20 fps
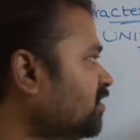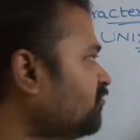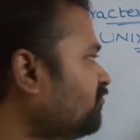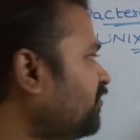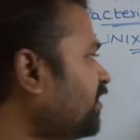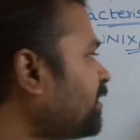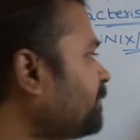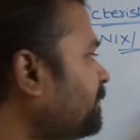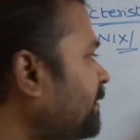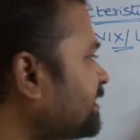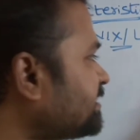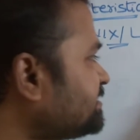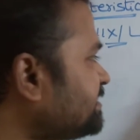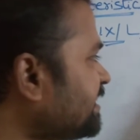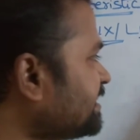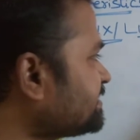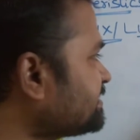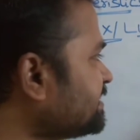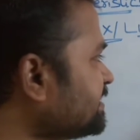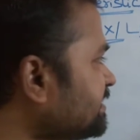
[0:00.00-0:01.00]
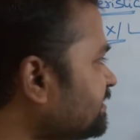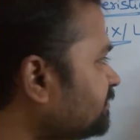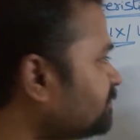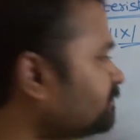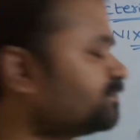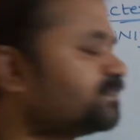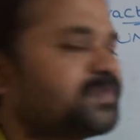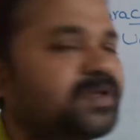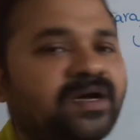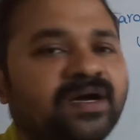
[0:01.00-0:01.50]
for
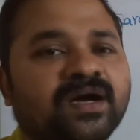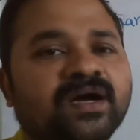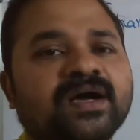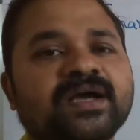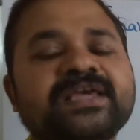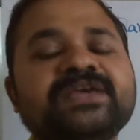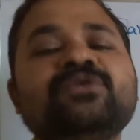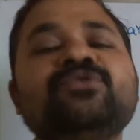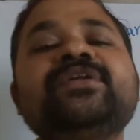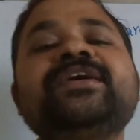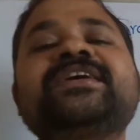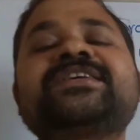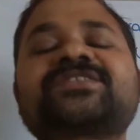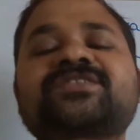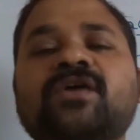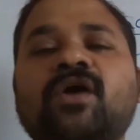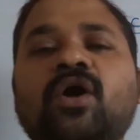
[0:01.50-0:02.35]
purchasing UNIX